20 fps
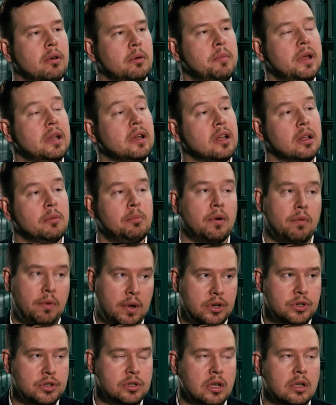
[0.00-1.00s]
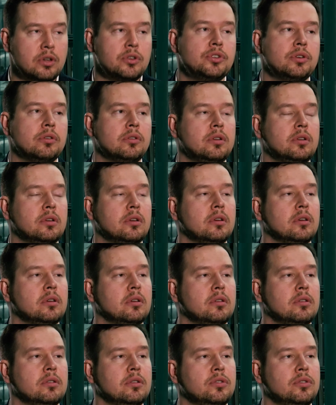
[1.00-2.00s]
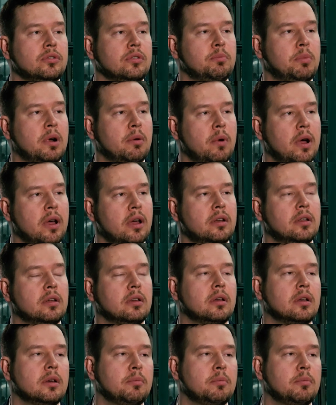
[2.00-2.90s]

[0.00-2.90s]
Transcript: medical professional should provide